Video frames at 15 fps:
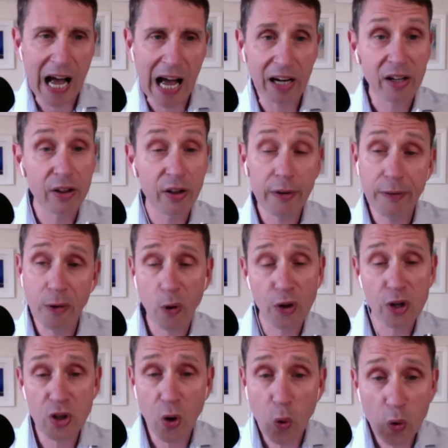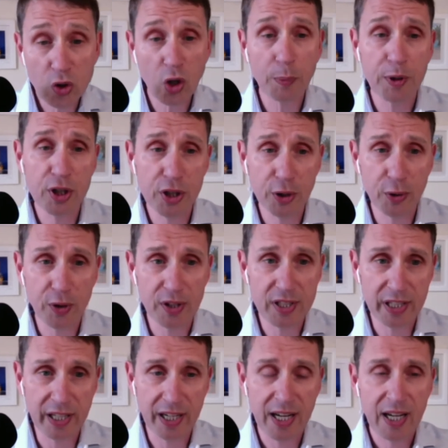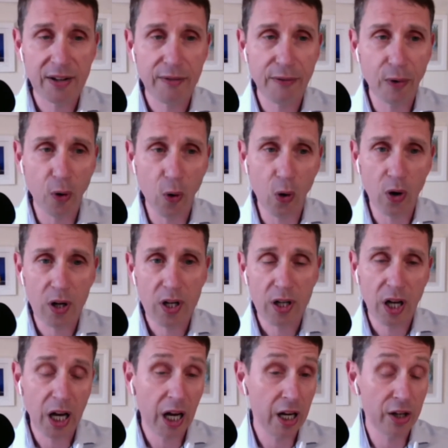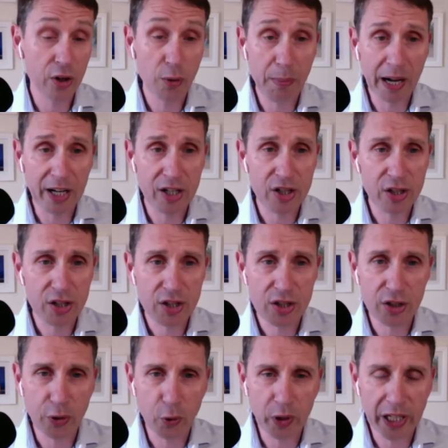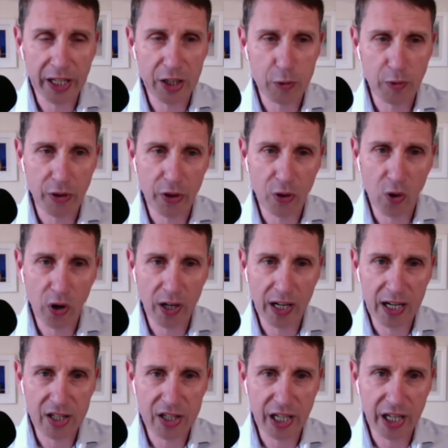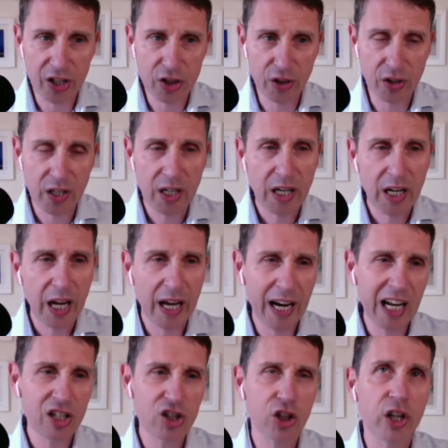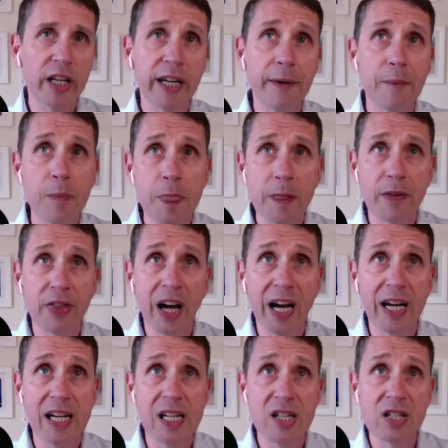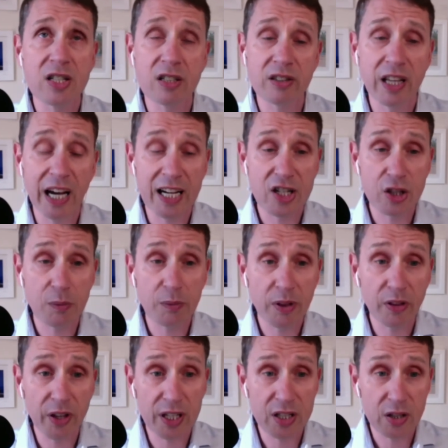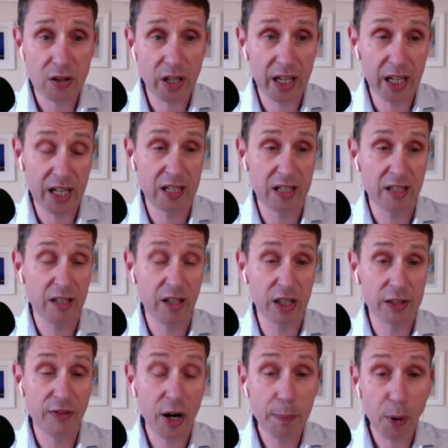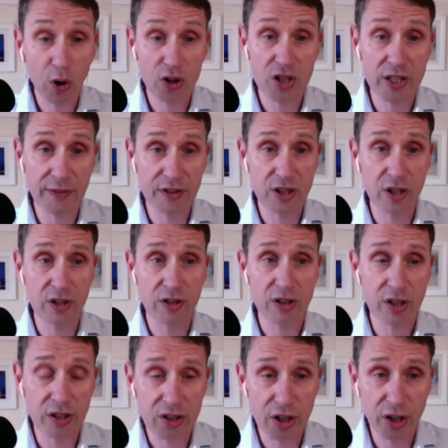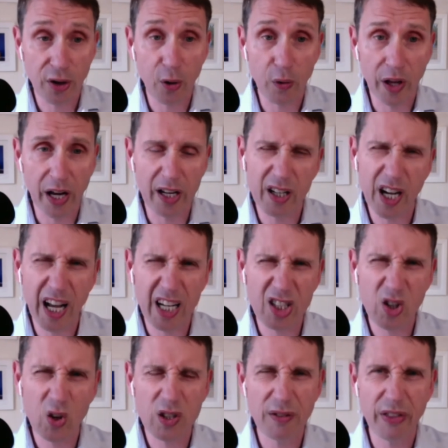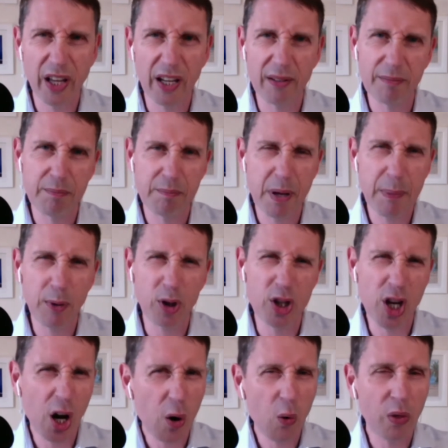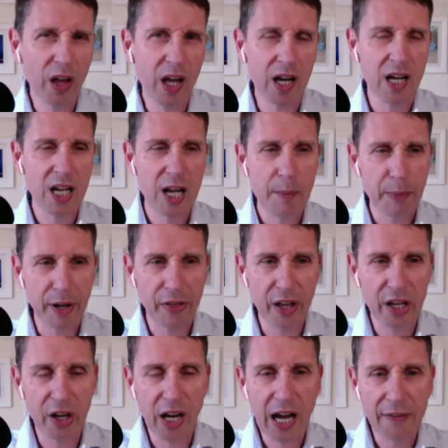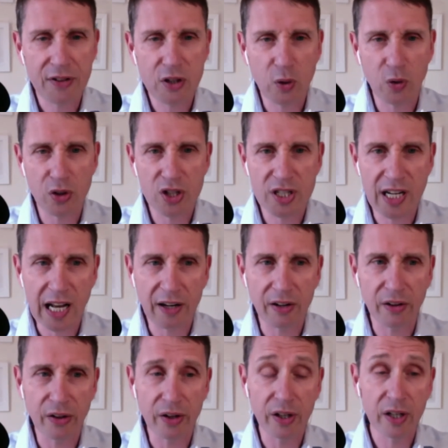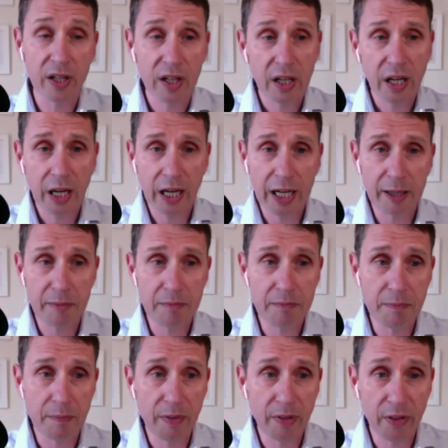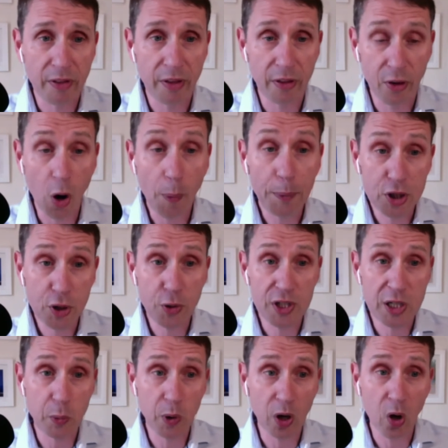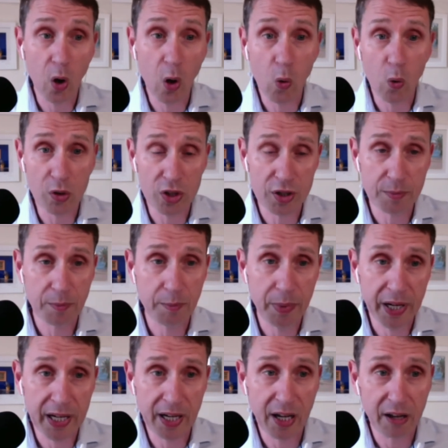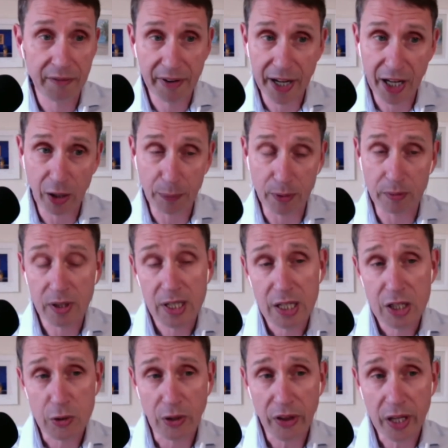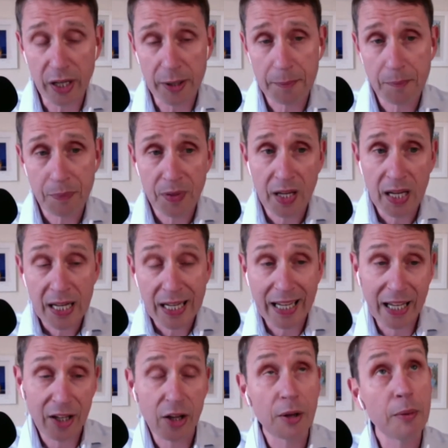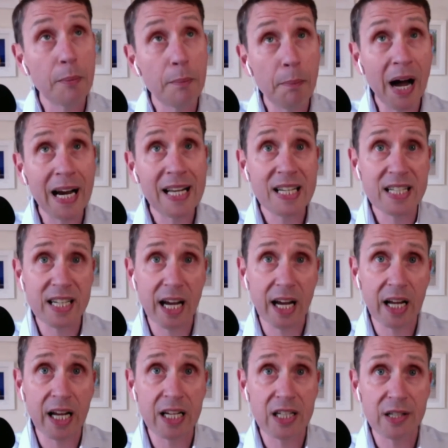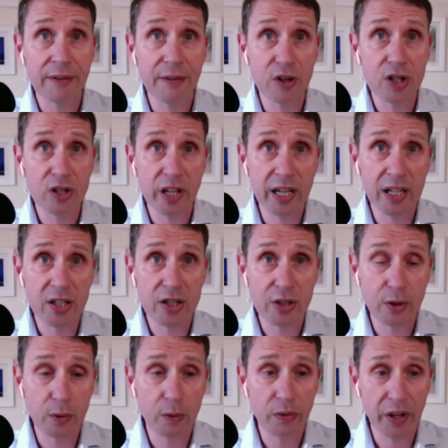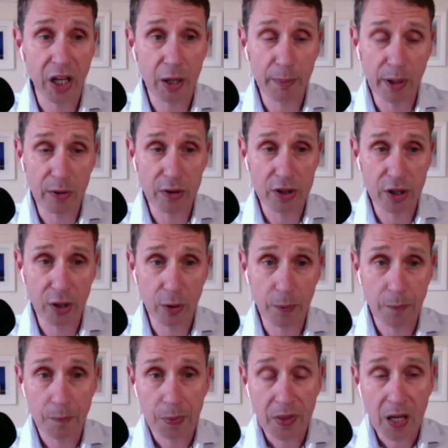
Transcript: and therefore there's always opportunity for uh, new managers, new leaders within the organisation, and actually that is that is something that is it, you know, it's very positive to, to, to know that, and and I sort of think people know that, but I think you have to understand that um, the opportunity will always be available. So I think mindset is the first thing to think about. So